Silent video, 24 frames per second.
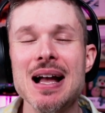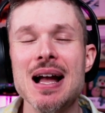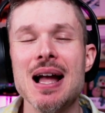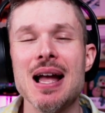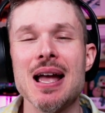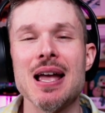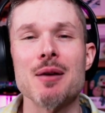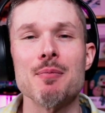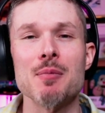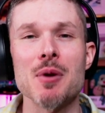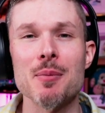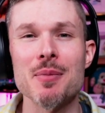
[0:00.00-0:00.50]

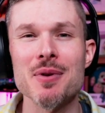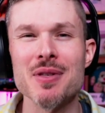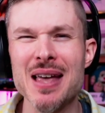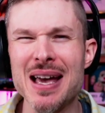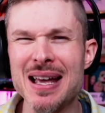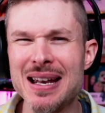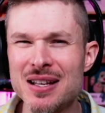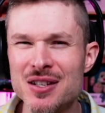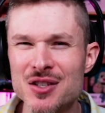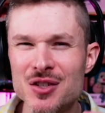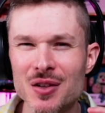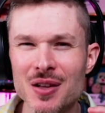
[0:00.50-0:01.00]
And maybe that
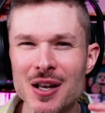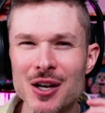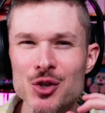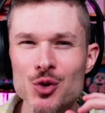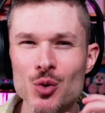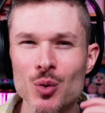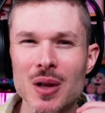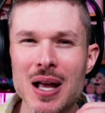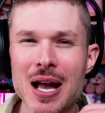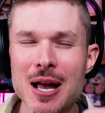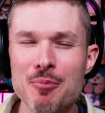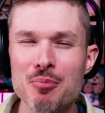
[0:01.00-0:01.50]

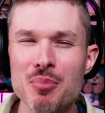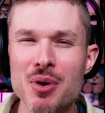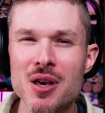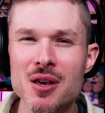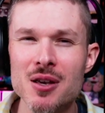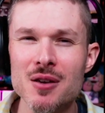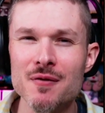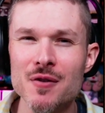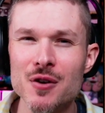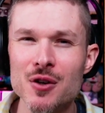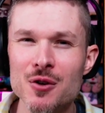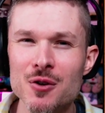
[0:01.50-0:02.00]
intellectual I P
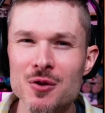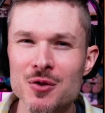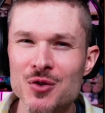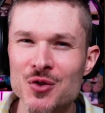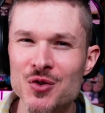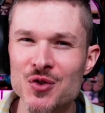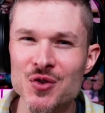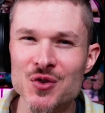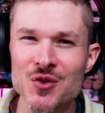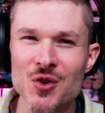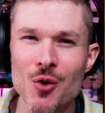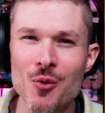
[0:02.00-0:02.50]
of yours is
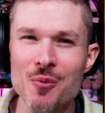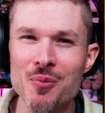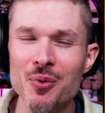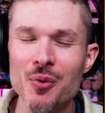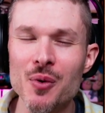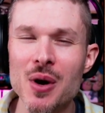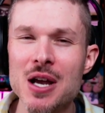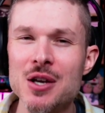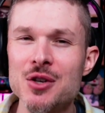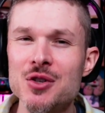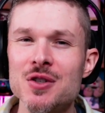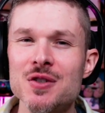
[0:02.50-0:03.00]
so
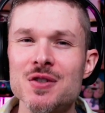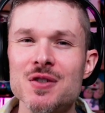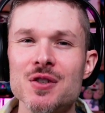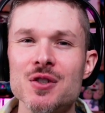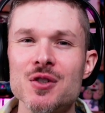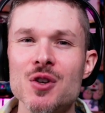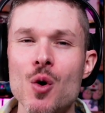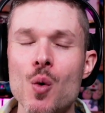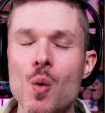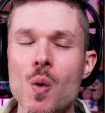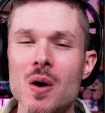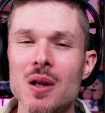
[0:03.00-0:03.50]
precious you
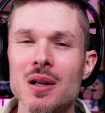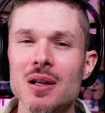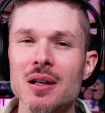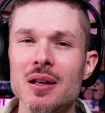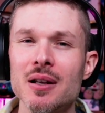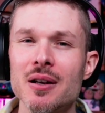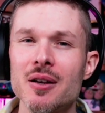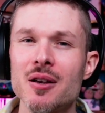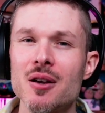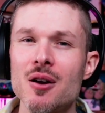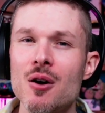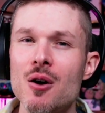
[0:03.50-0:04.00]
don't want to let
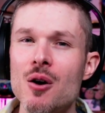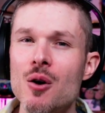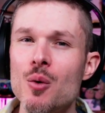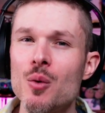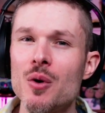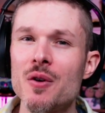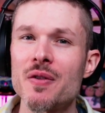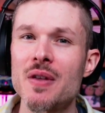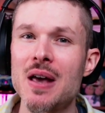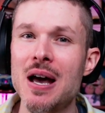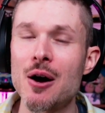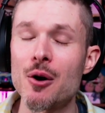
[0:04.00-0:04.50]
it go
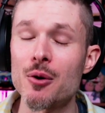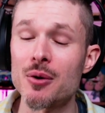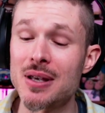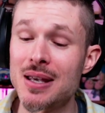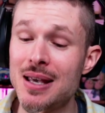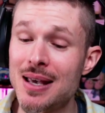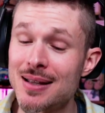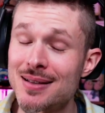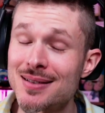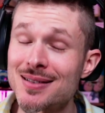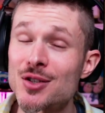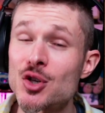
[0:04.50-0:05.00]
without
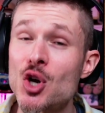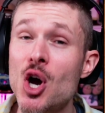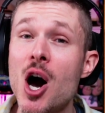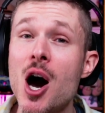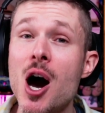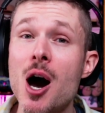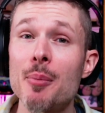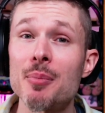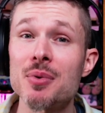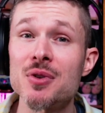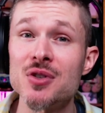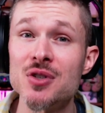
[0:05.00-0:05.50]
getting
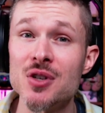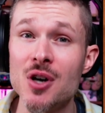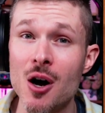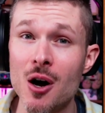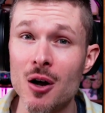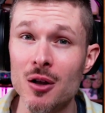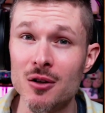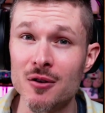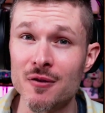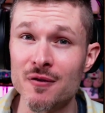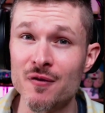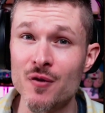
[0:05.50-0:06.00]
top
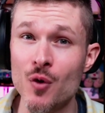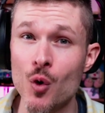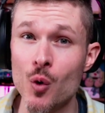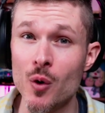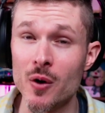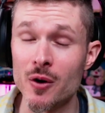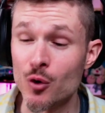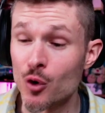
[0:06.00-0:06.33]
dollar for it,